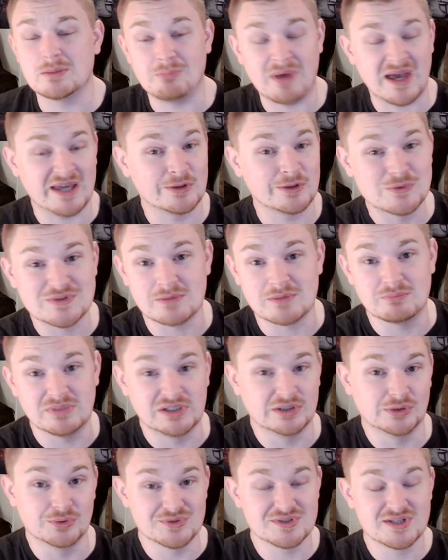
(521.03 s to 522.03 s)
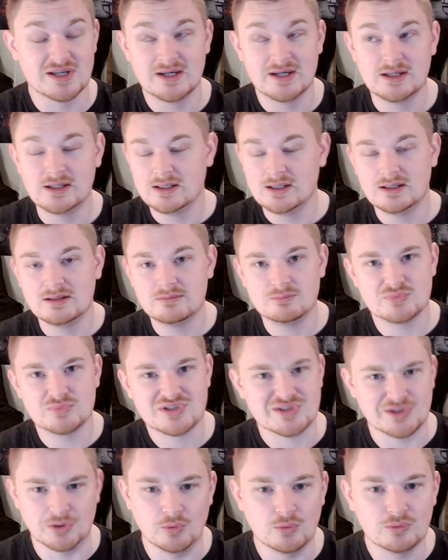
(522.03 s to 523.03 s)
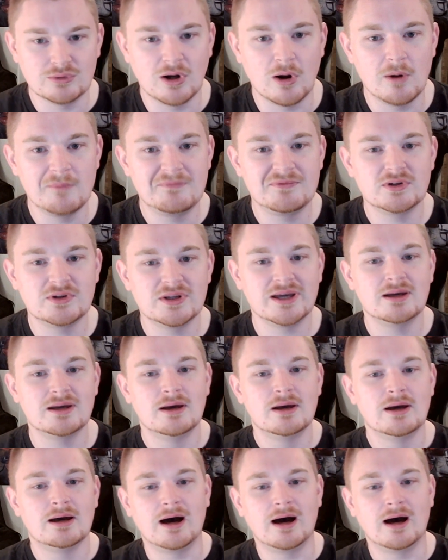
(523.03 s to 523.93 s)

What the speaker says: Bengals and Bills soon, hopefully.